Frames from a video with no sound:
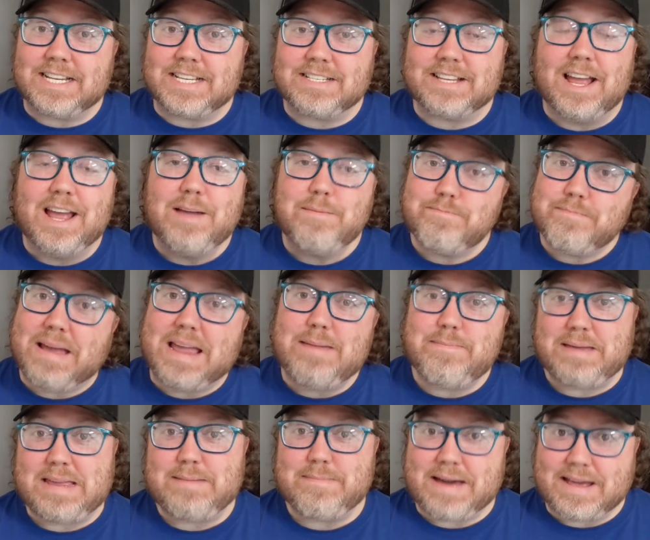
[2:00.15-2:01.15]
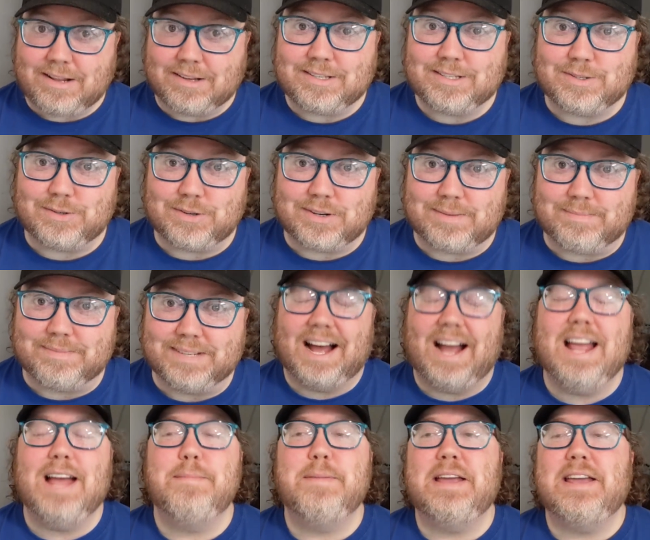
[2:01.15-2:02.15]
list may be Metal Storm.
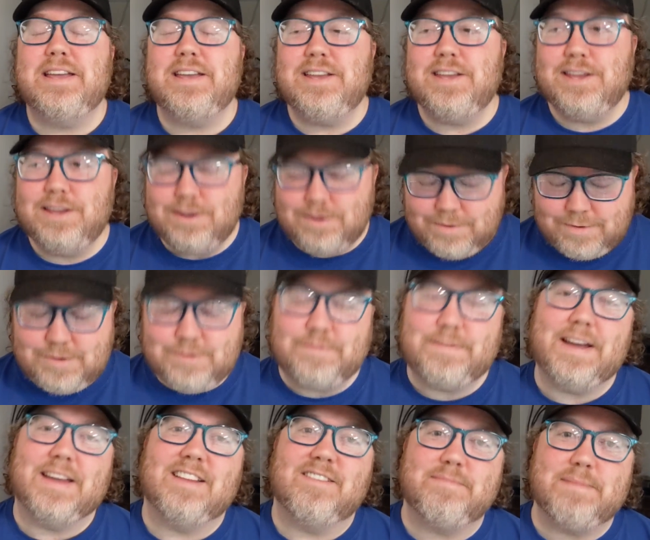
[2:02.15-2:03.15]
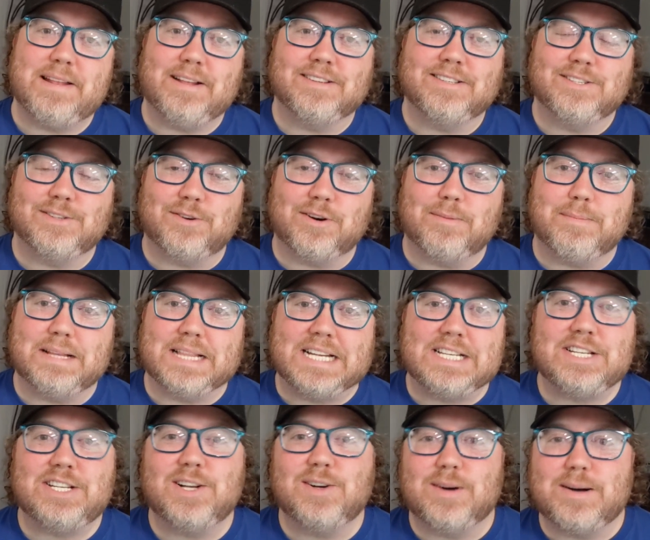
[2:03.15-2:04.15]
I am a huge fan of Metal Storm, I'll
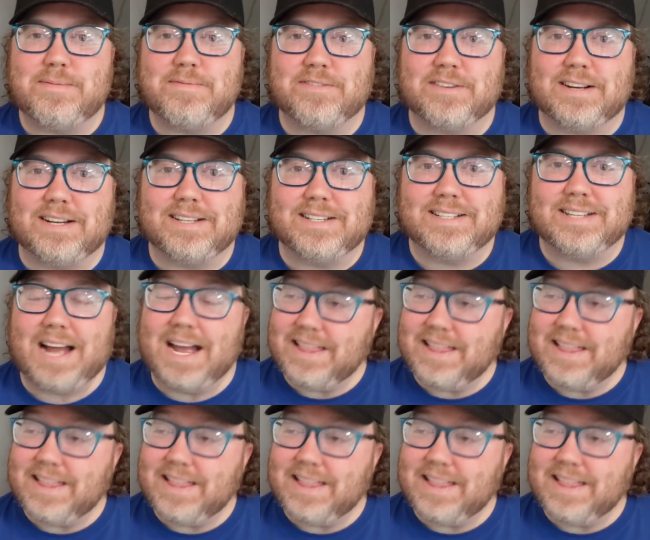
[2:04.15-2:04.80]
let you know up front.